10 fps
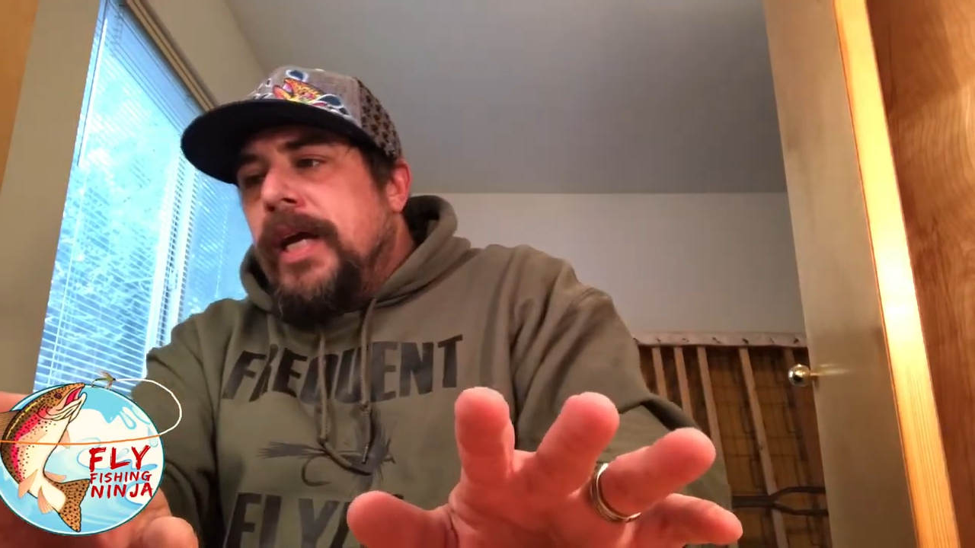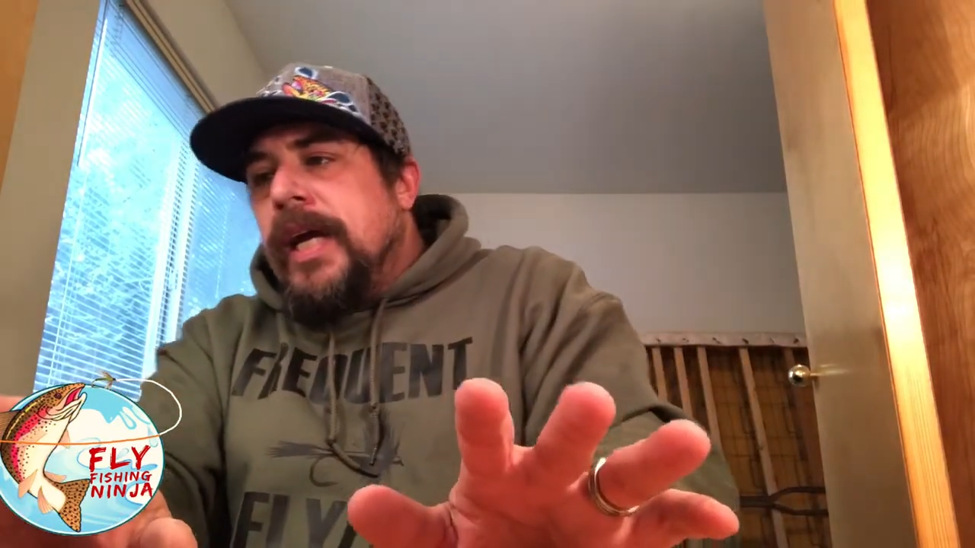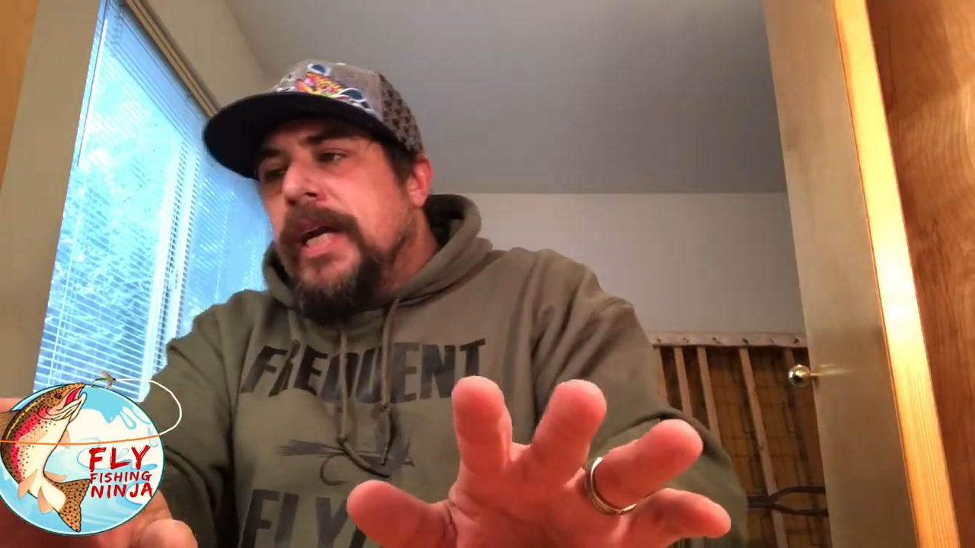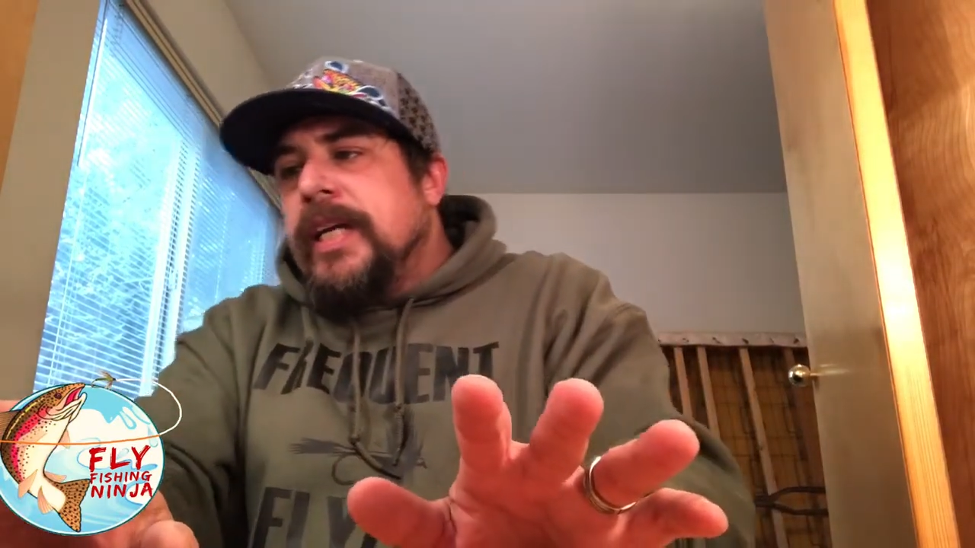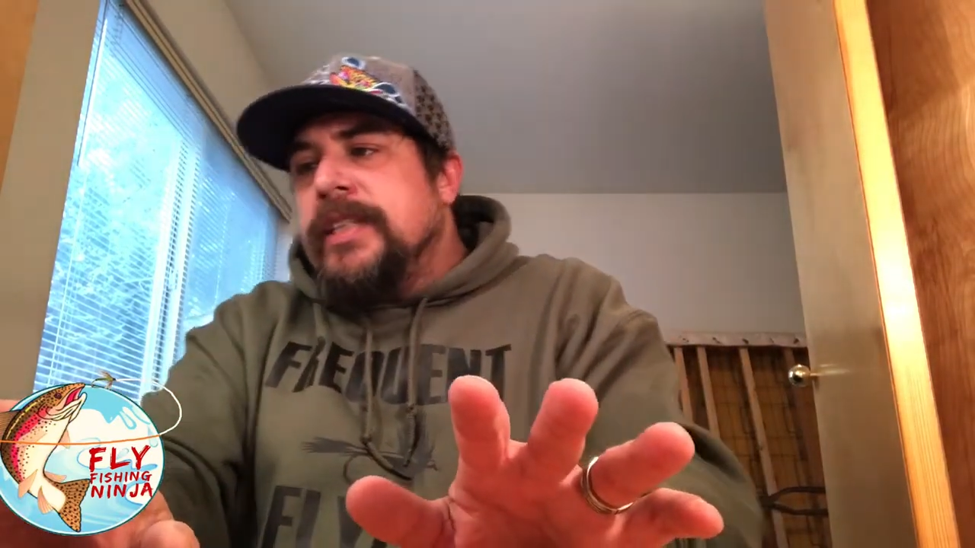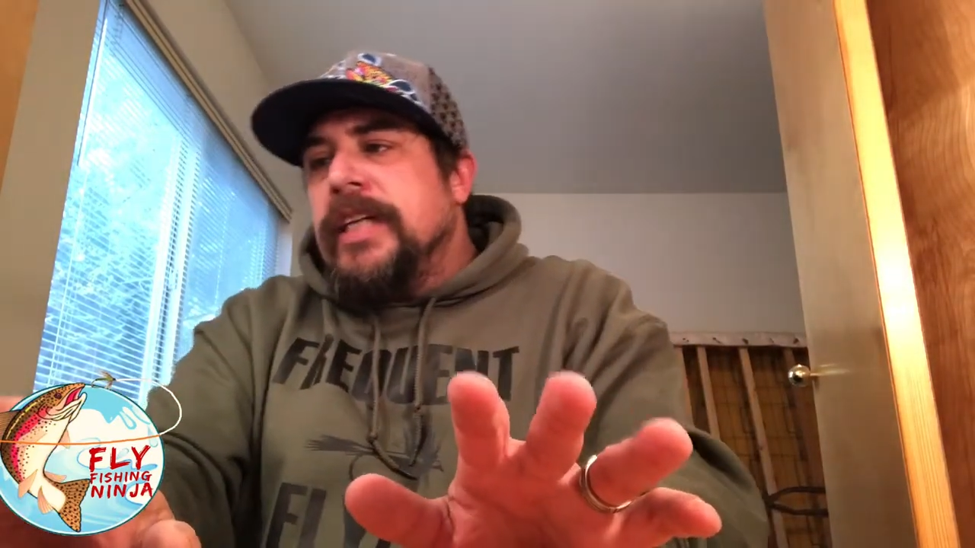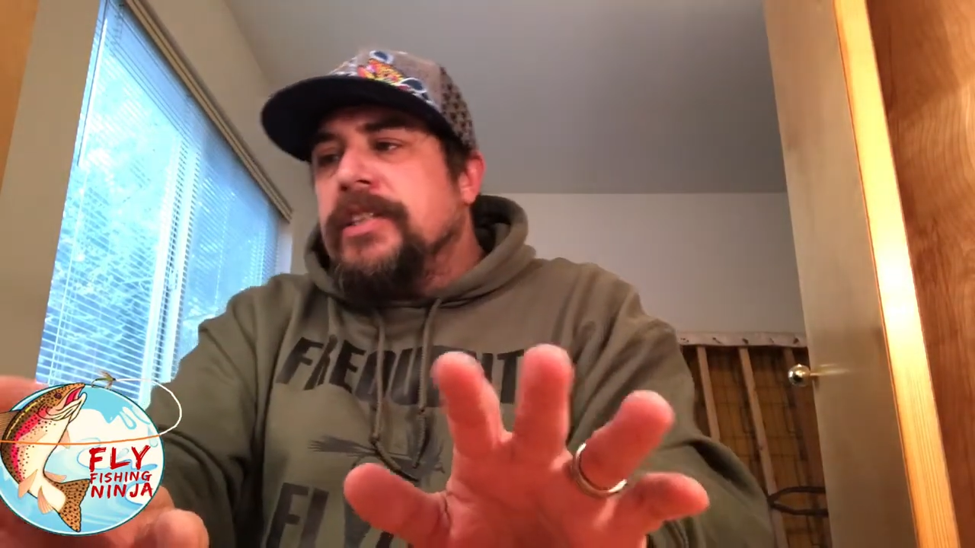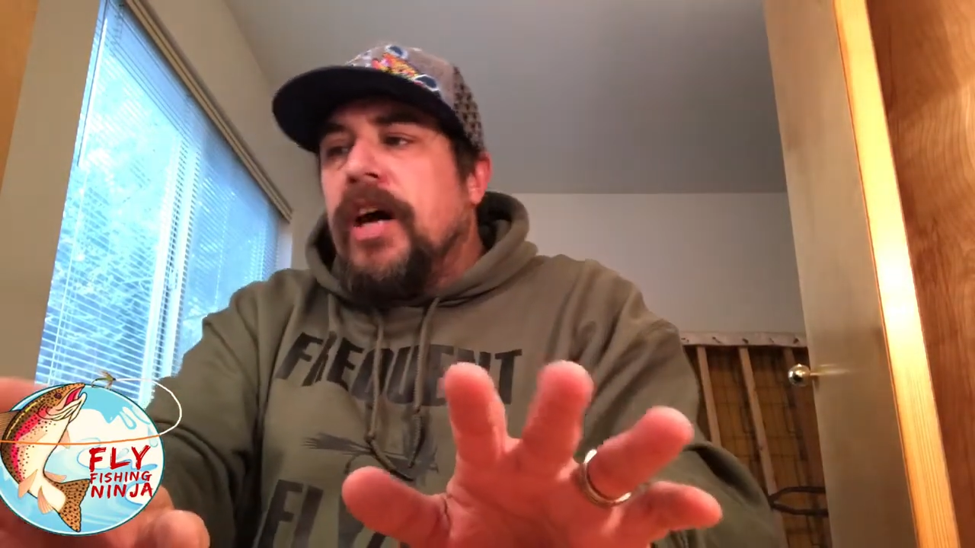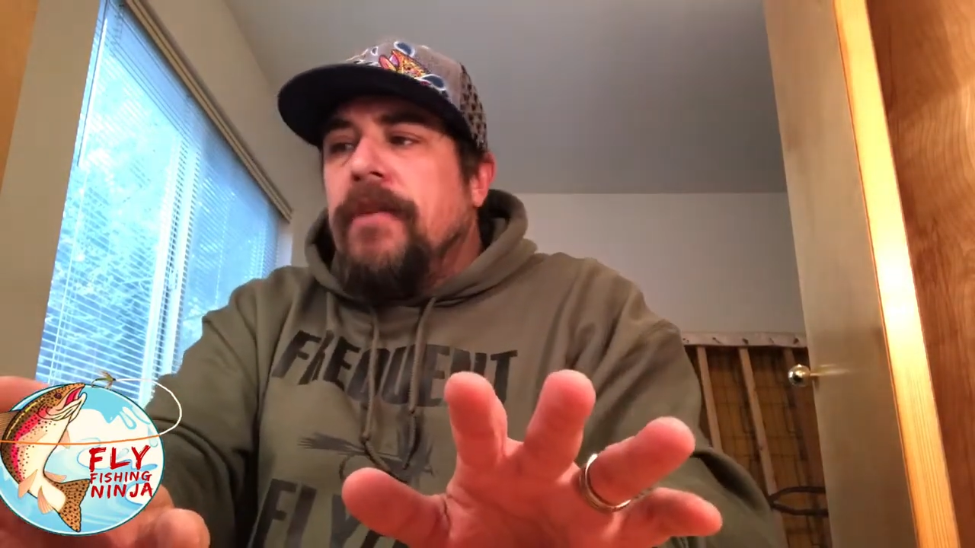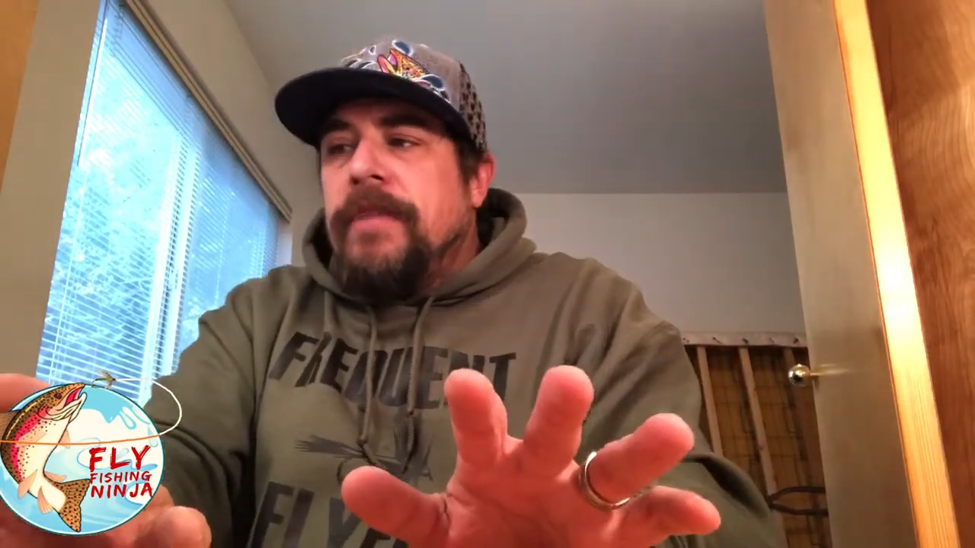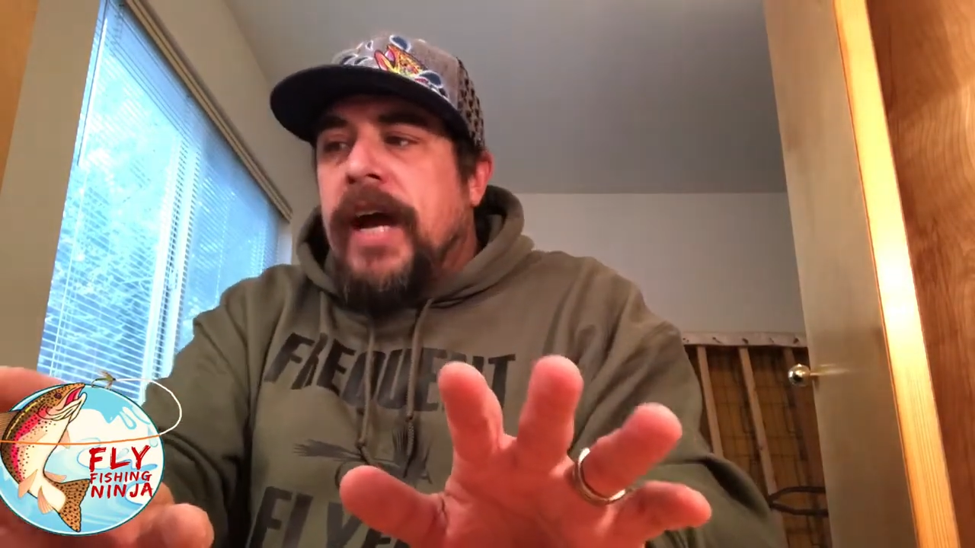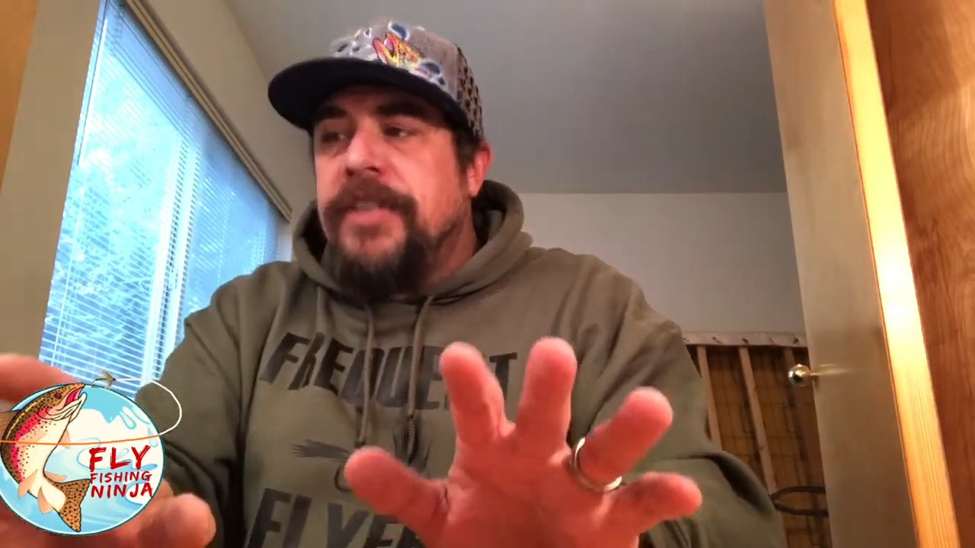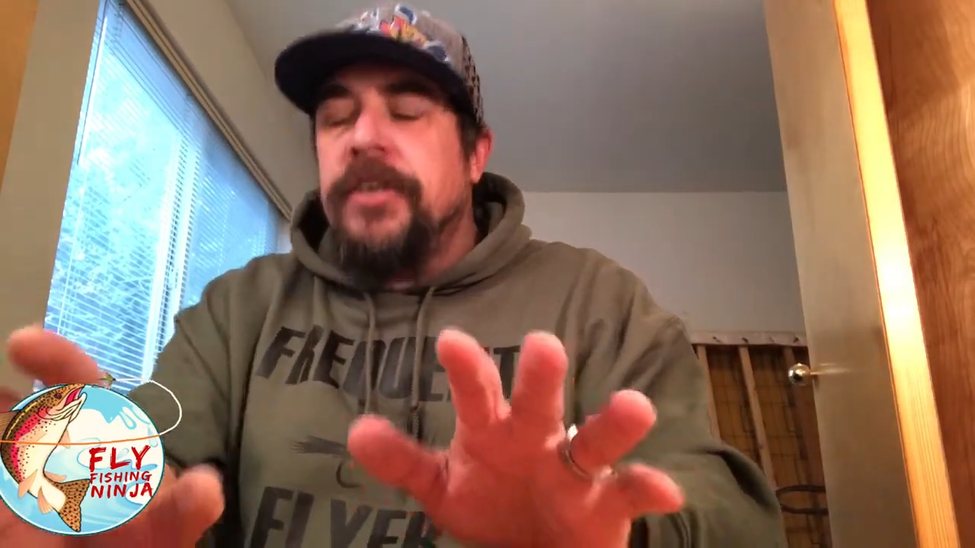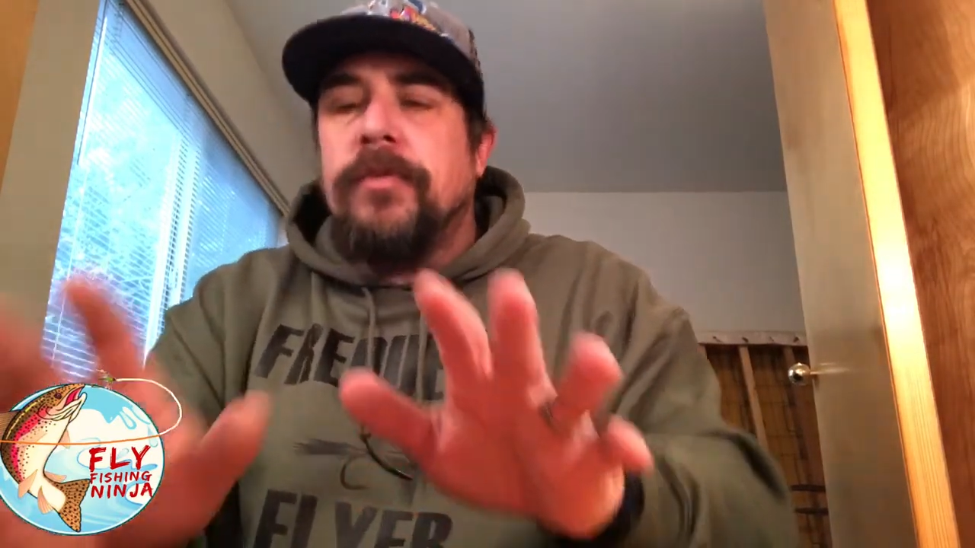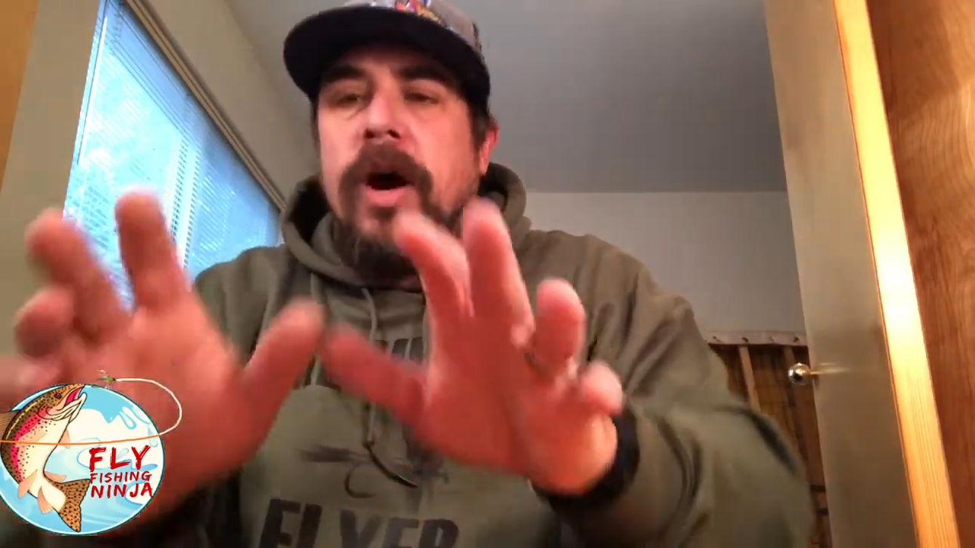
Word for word: It is a soft action